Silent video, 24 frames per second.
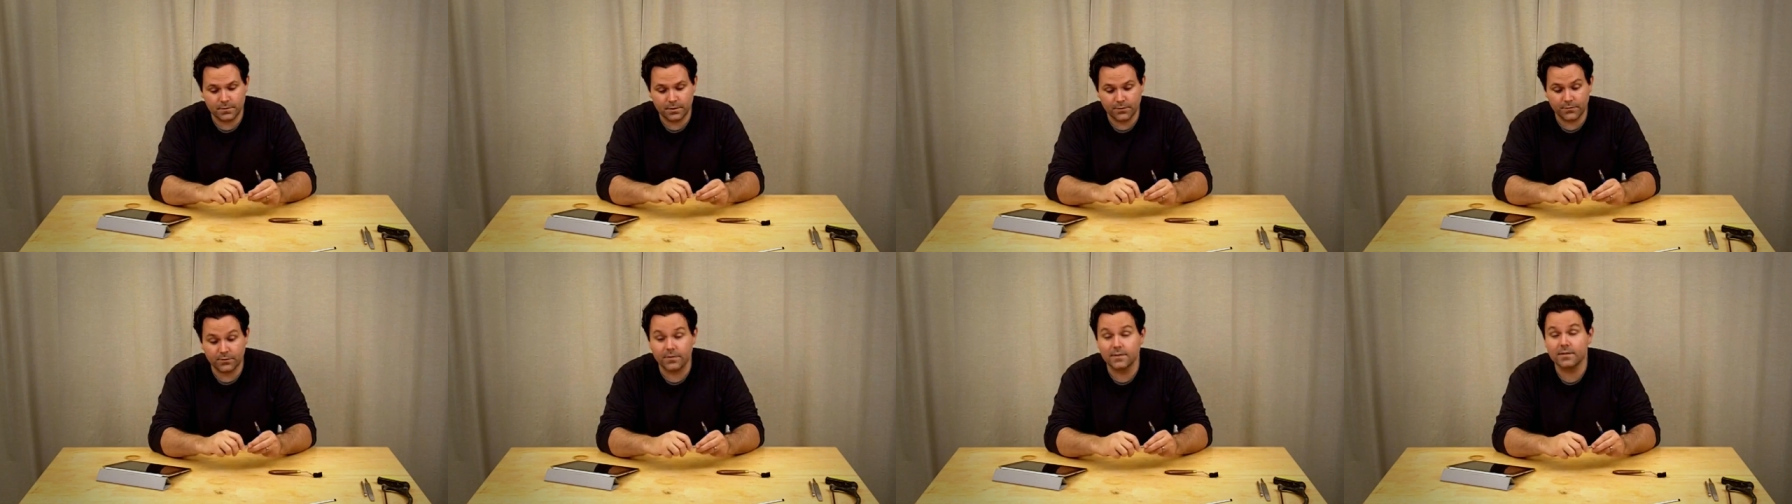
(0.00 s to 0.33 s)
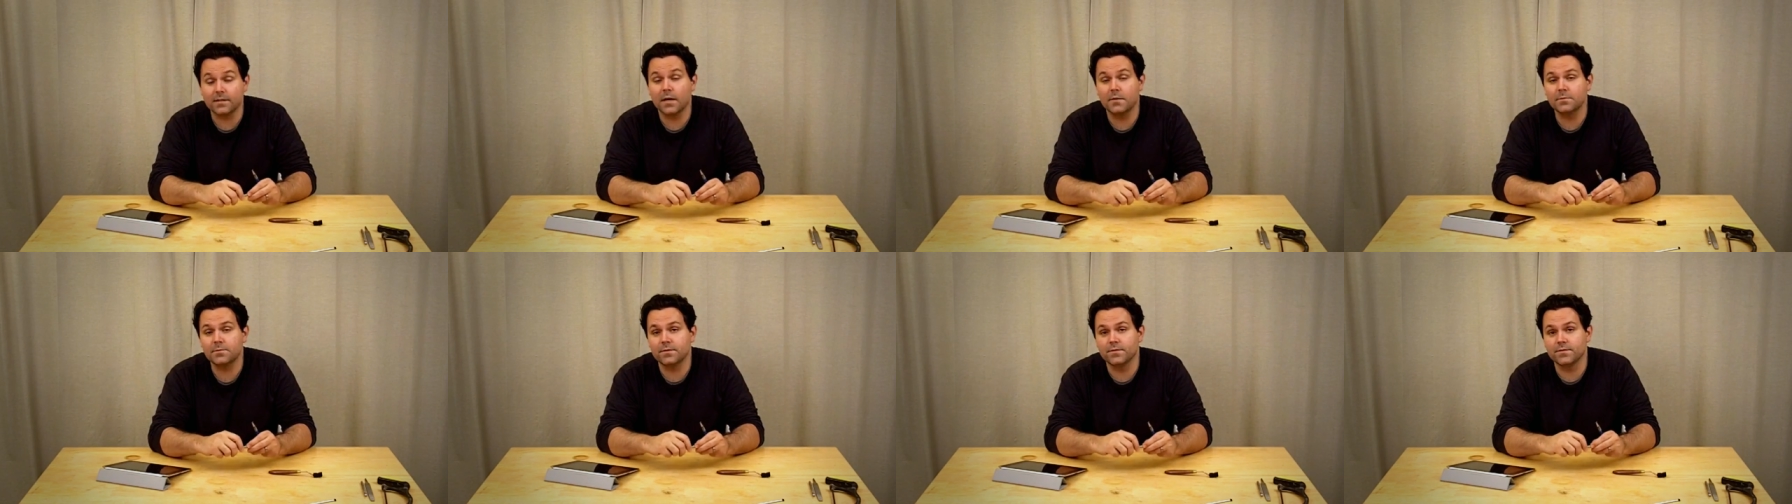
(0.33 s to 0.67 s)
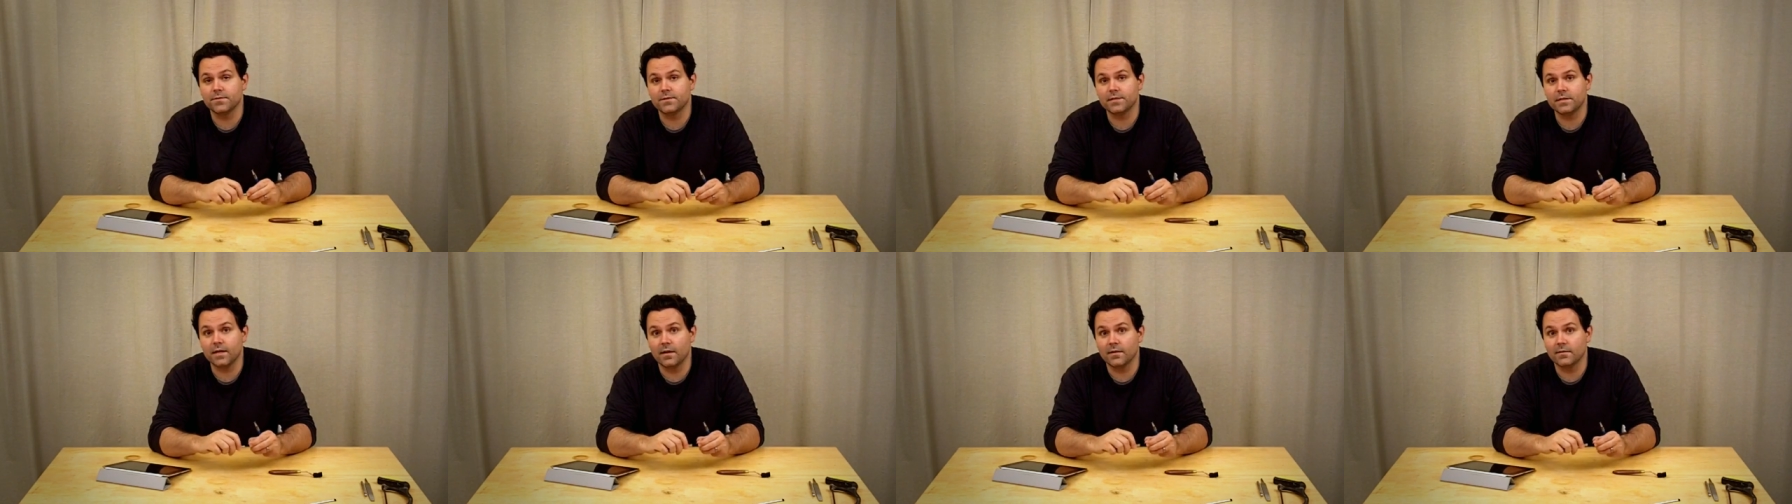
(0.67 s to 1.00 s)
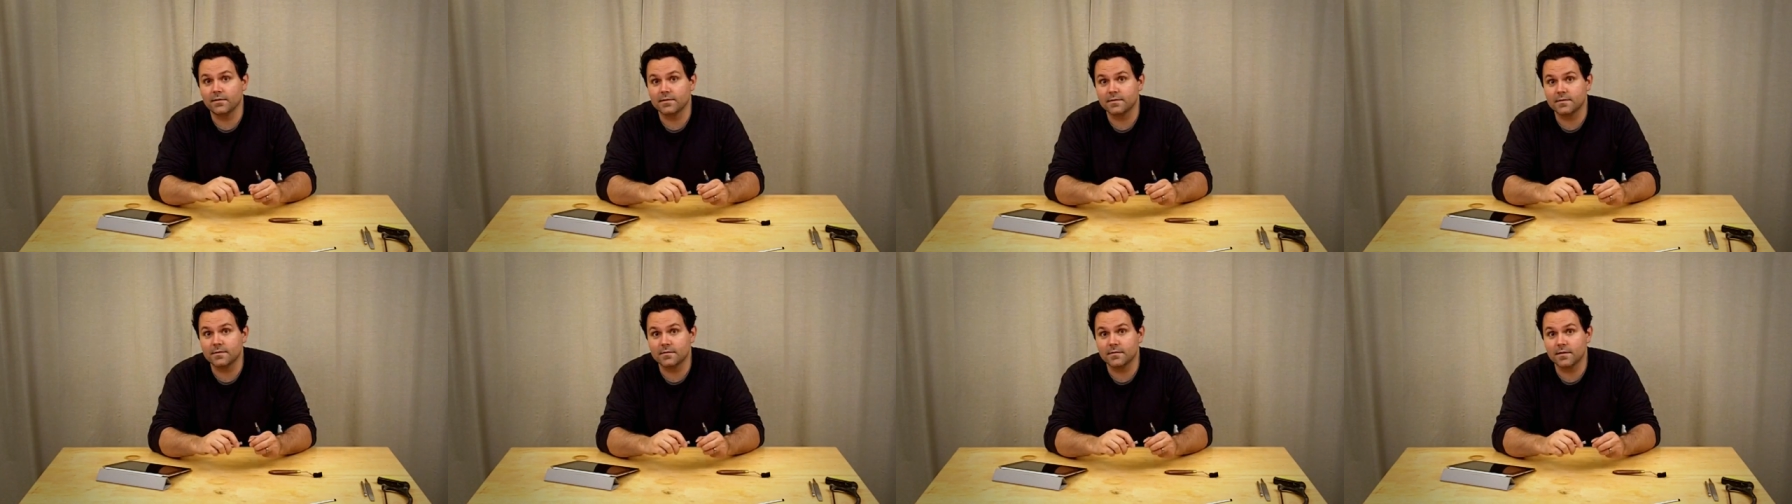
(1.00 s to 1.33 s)
different types of
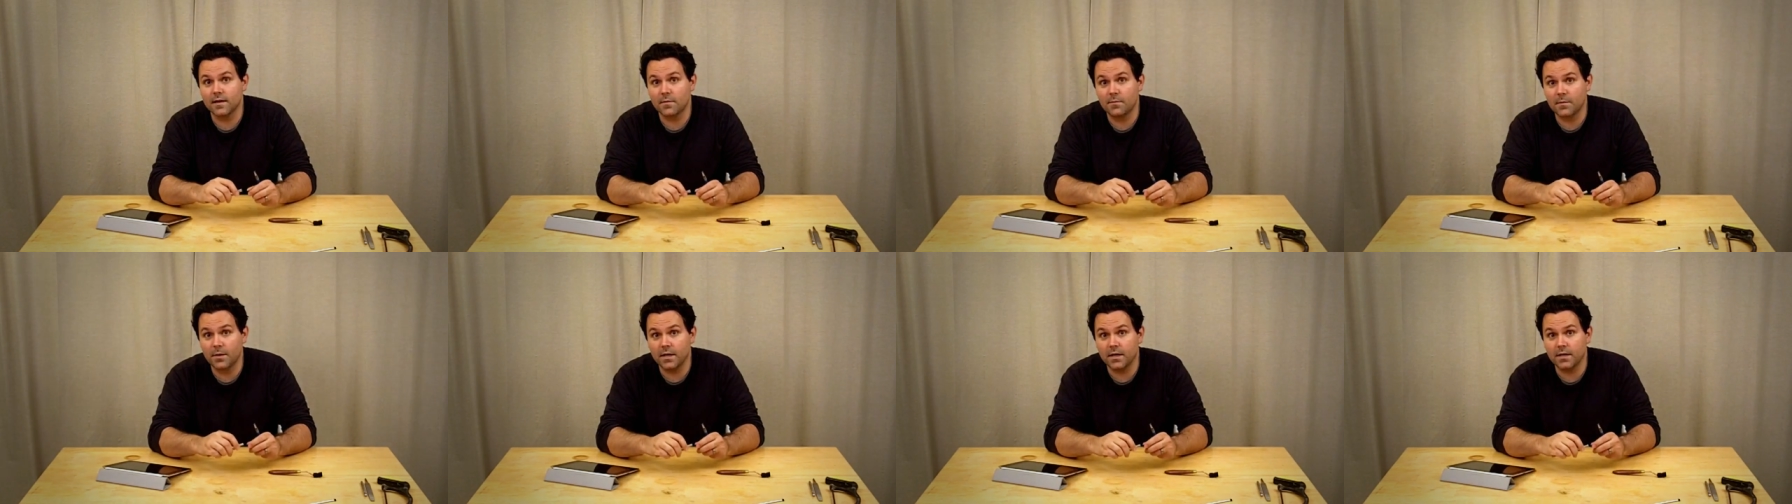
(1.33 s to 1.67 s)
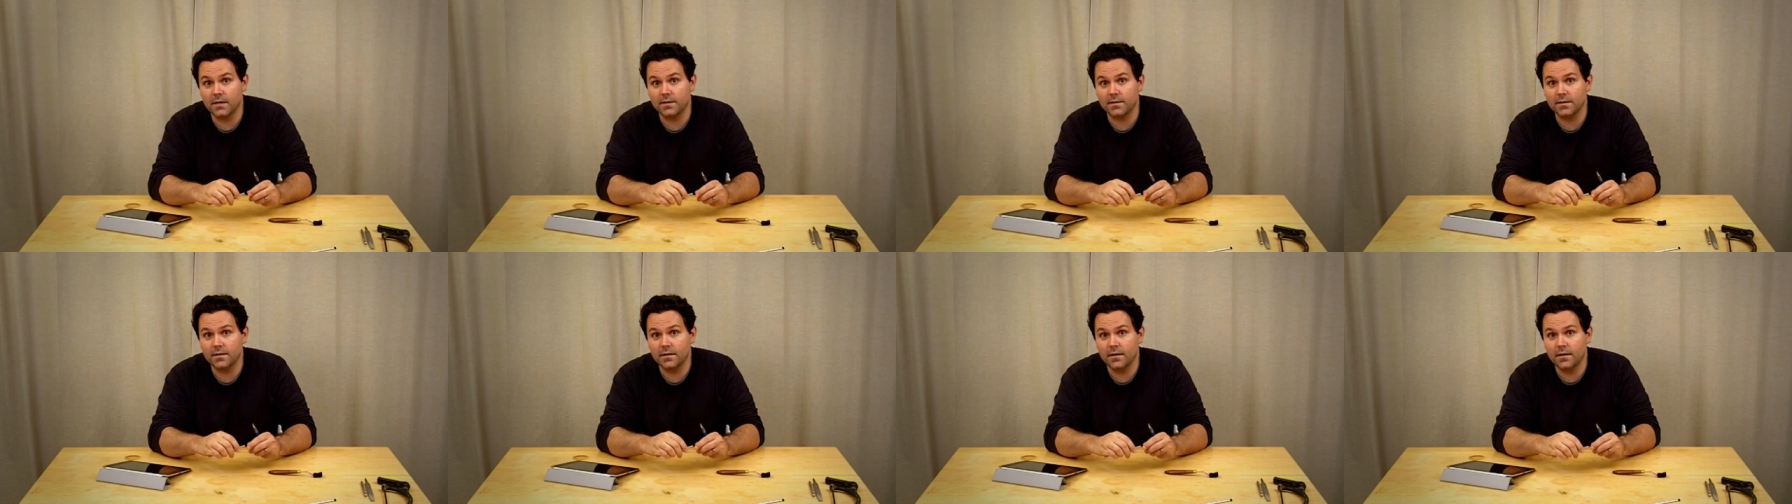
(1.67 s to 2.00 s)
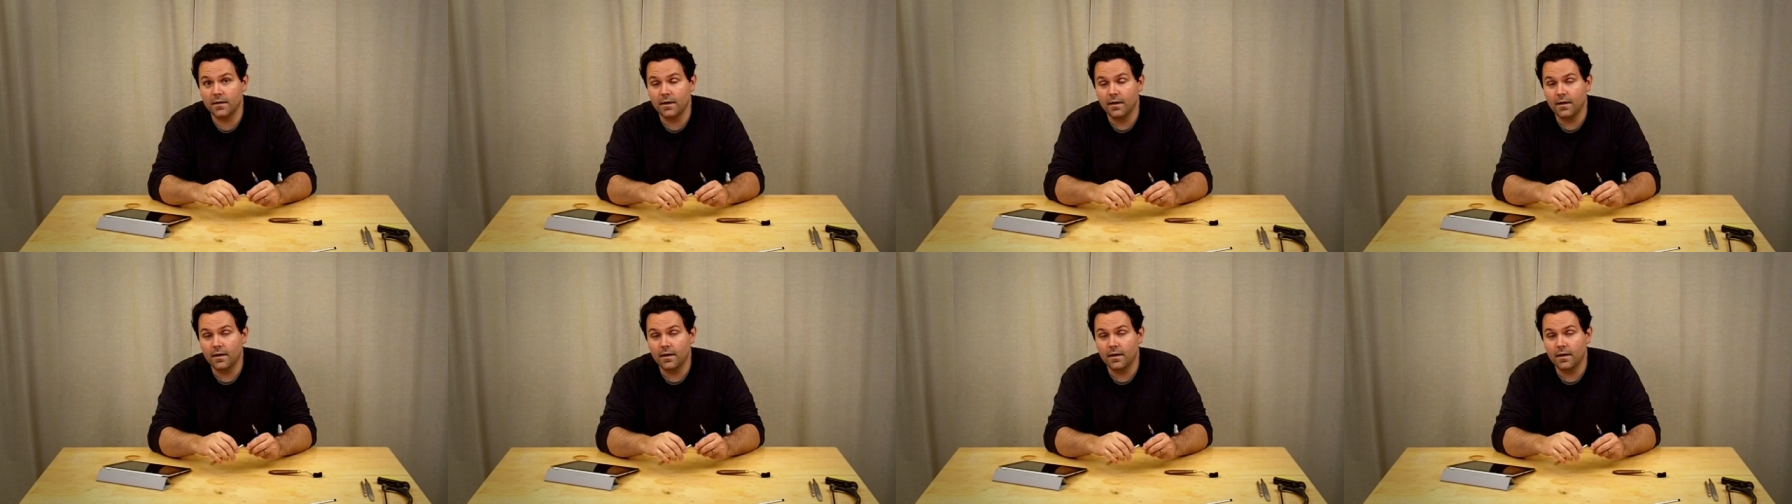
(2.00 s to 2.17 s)
styluses I made